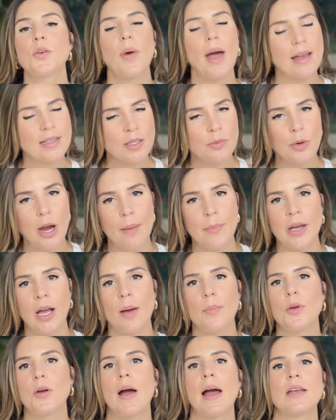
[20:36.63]
as I'm wrapping
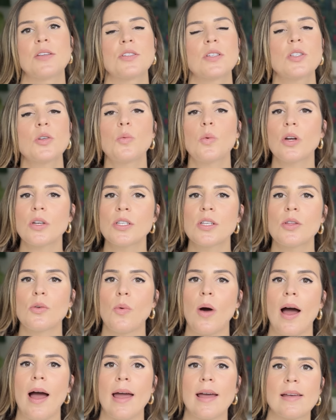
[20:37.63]
up, you guys, just a word to the
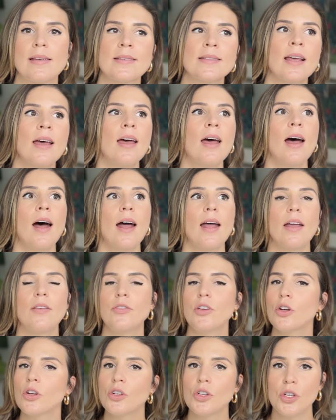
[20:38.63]
wise.
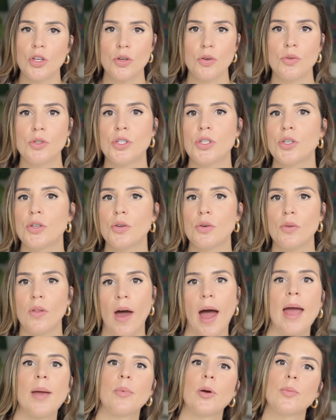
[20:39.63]
If you're new to
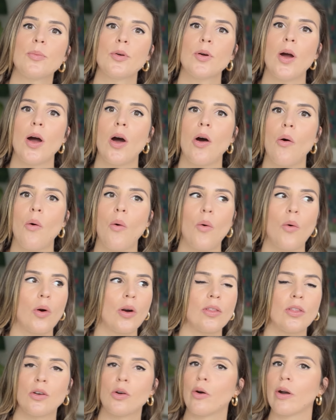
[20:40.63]
the Hyper Pro
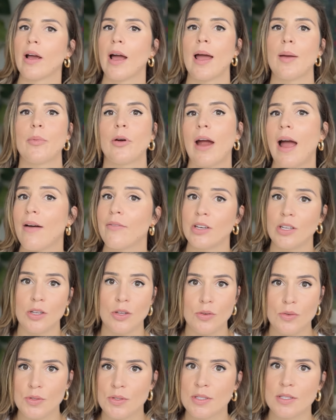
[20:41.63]
or the Nordic Hyper, haven't
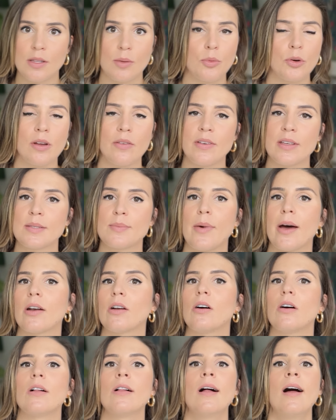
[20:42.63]
used the previous
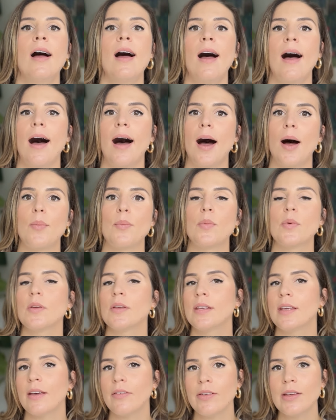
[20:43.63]
model,
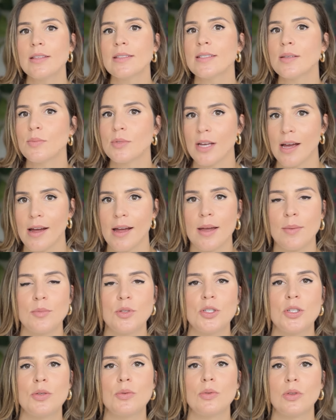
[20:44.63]
give it some time
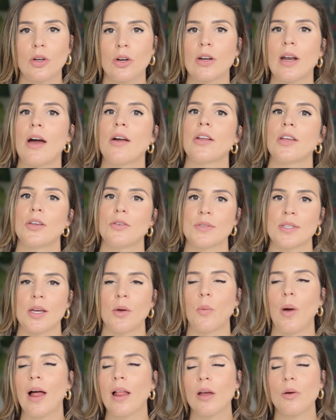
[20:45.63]
to learn how to use
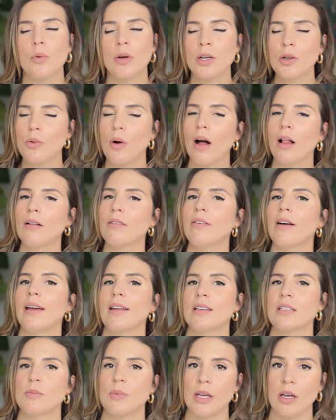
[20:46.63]
it. While I wouldn't qualify
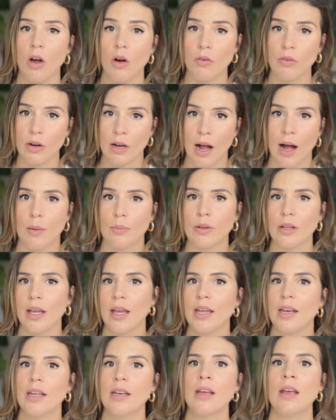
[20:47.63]
it as being overcomplicated,